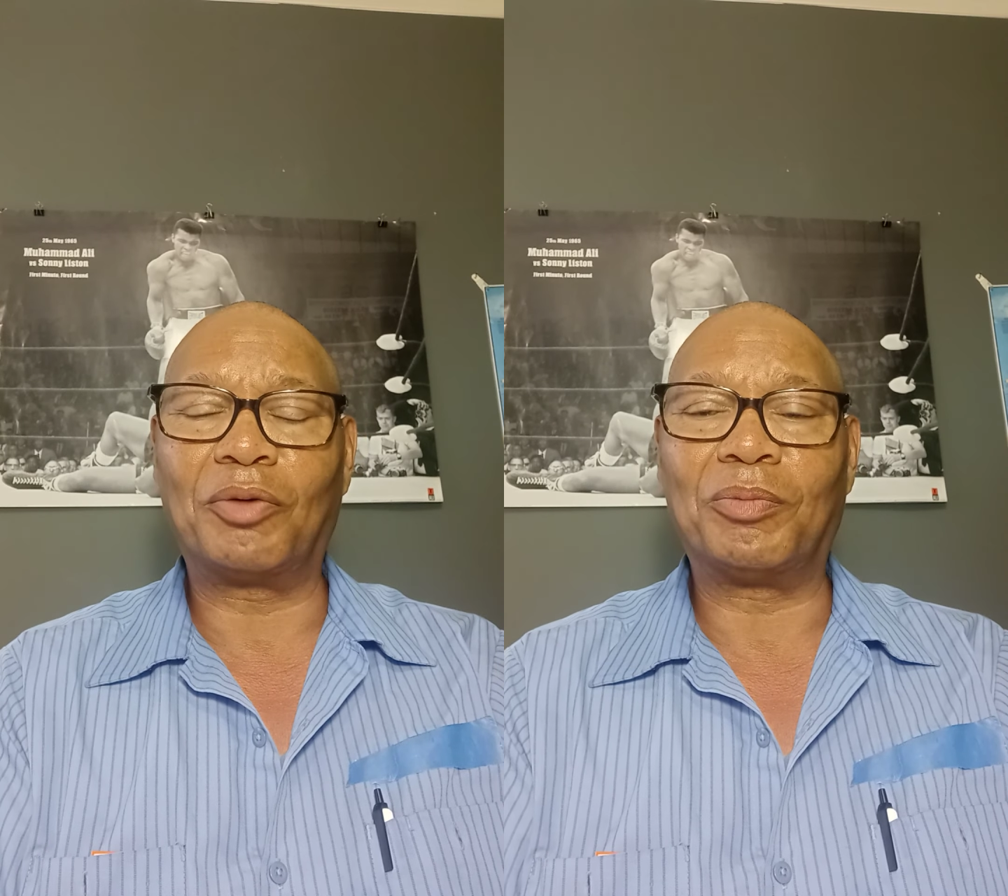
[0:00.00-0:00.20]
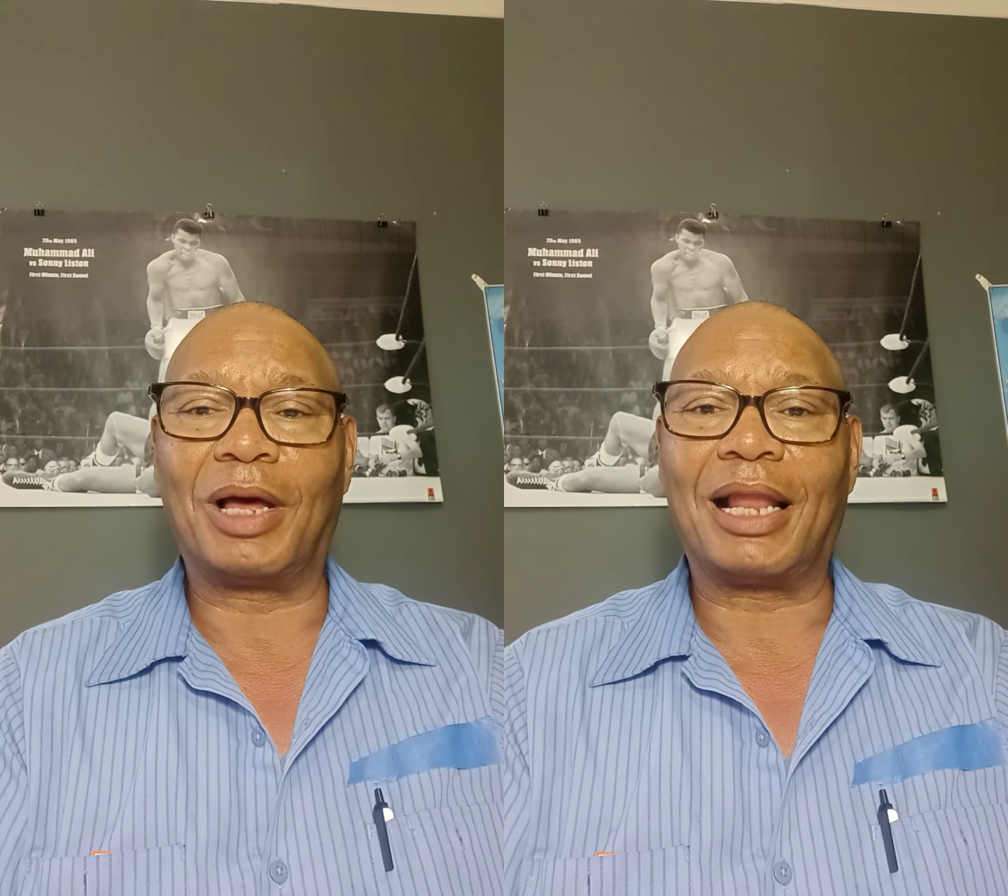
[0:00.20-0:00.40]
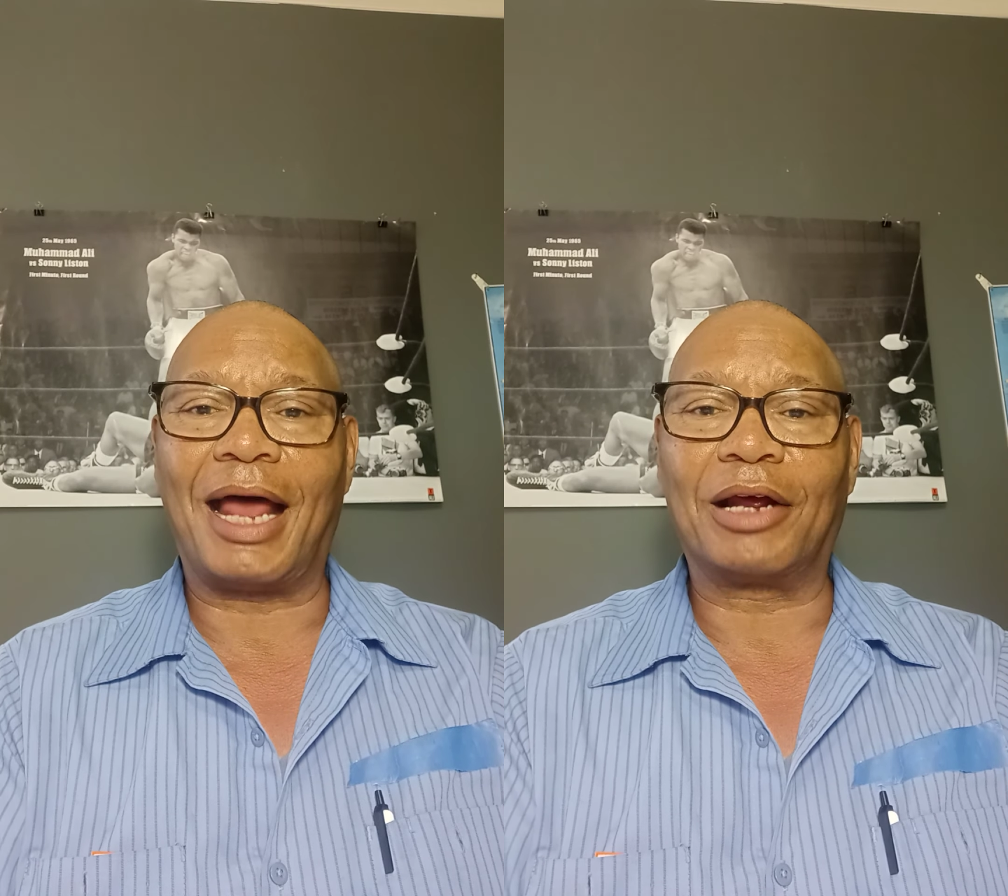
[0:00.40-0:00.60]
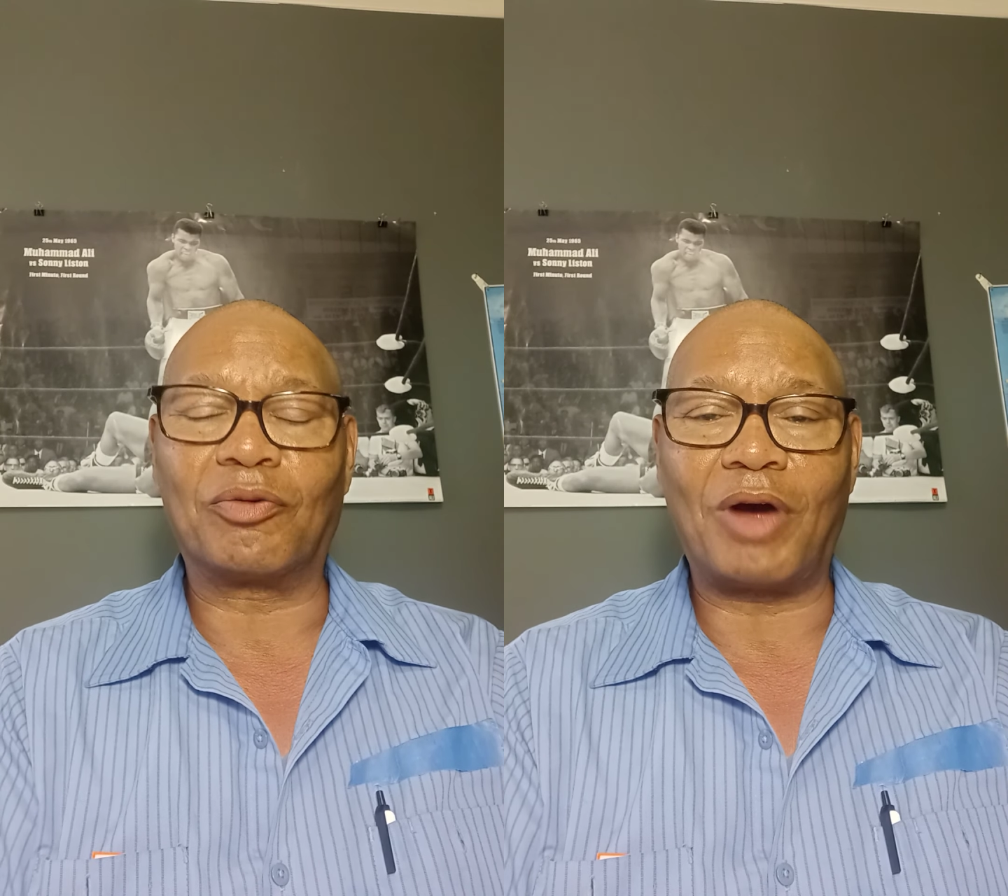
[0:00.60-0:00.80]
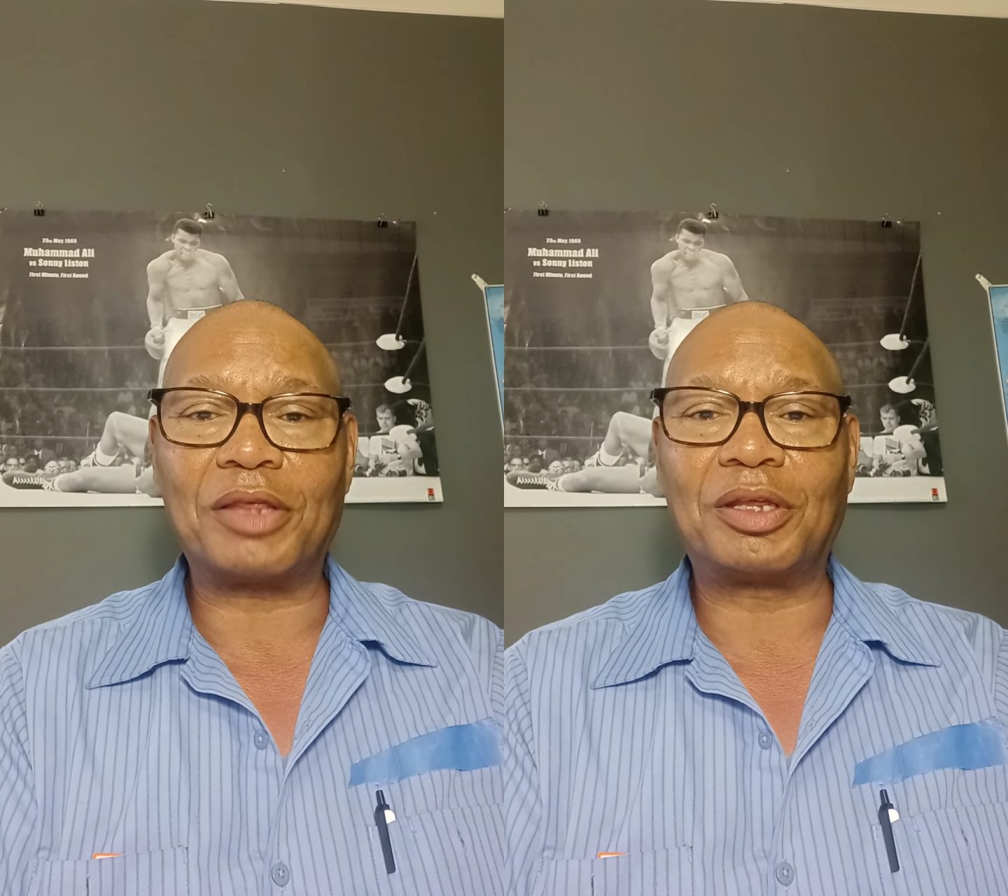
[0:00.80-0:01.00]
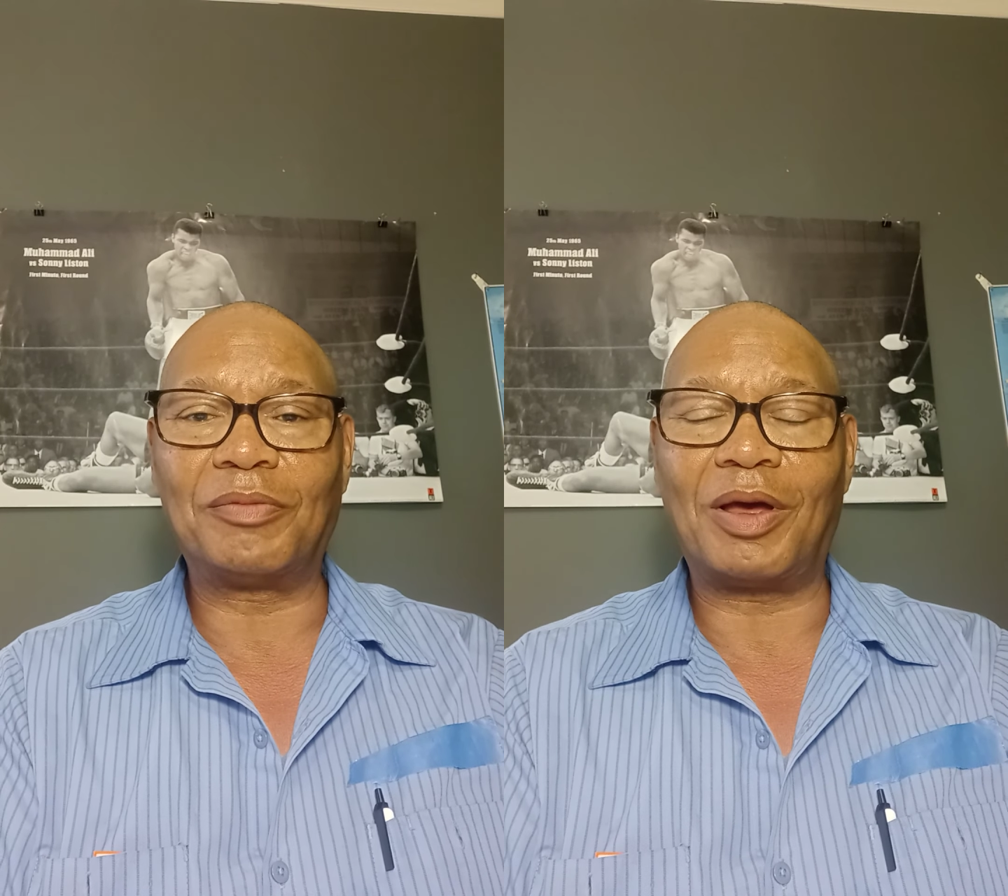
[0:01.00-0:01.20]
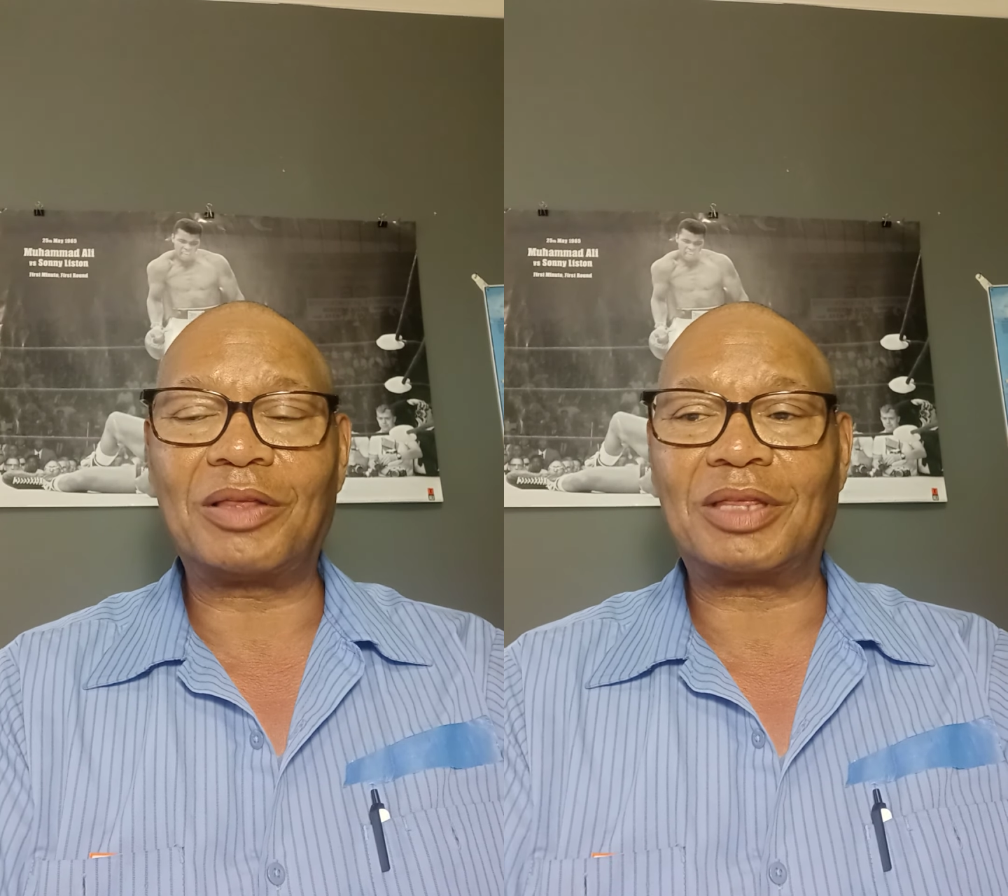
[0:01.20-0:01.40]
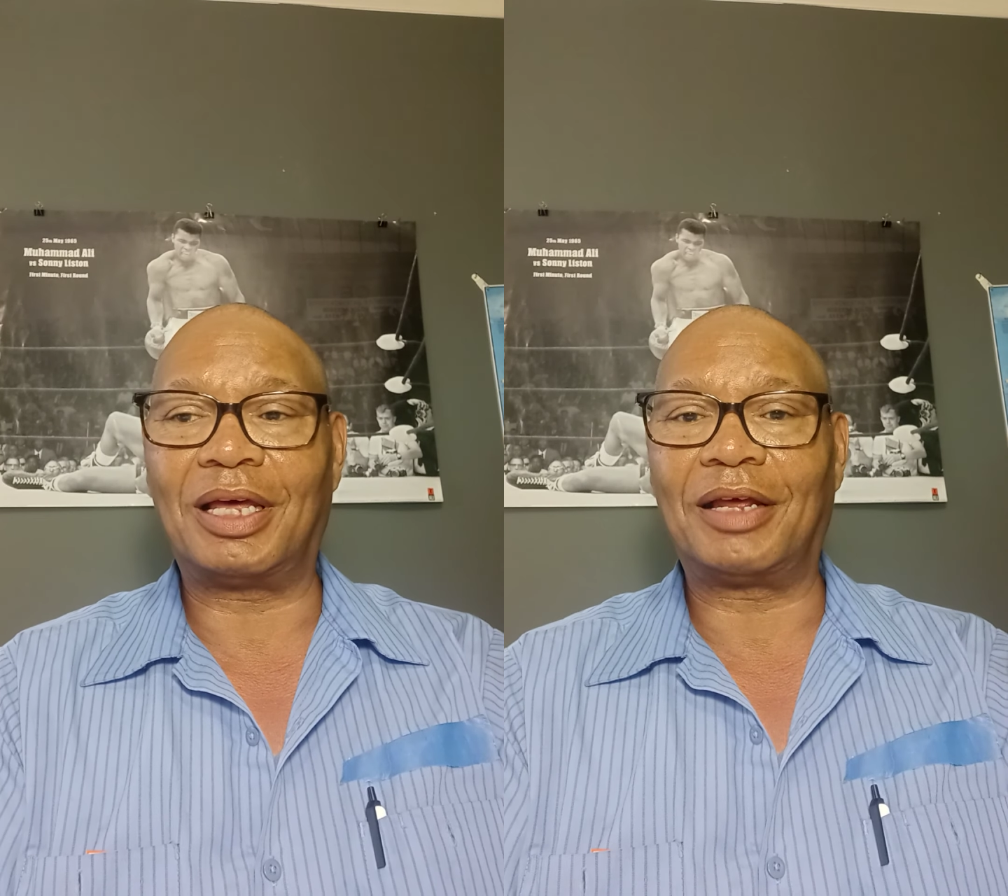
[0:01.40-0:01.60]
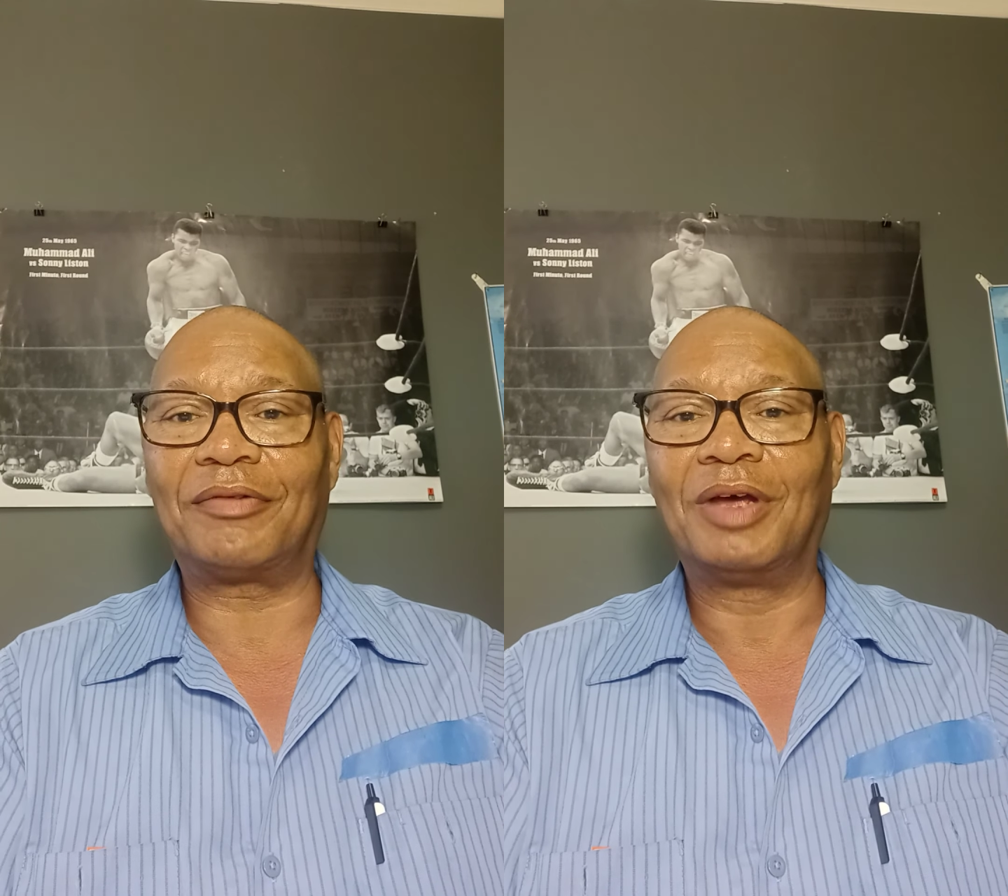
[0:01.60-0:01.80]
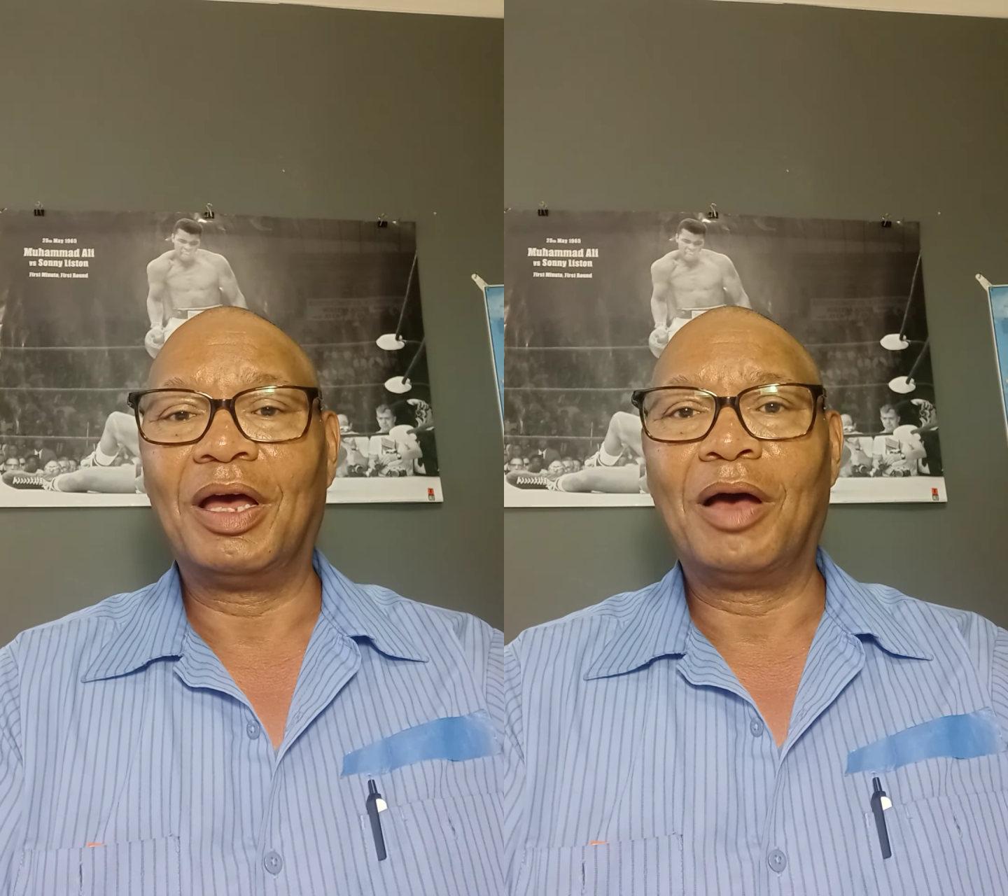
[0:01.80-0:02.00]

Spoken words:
It would be a lot of aggressiveness in it.